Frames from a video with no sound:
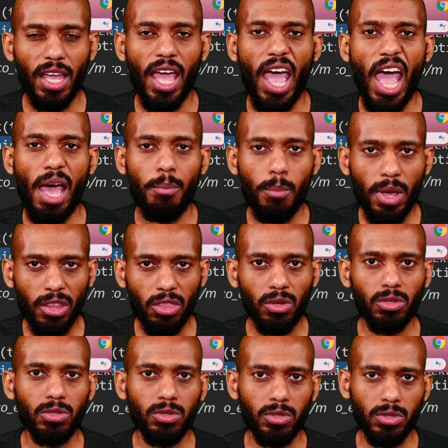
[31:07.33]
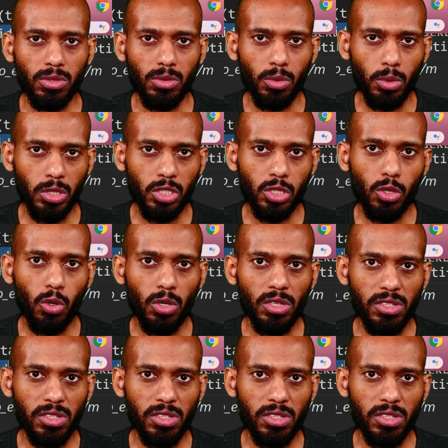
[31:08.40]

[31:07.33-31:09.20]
a method which calls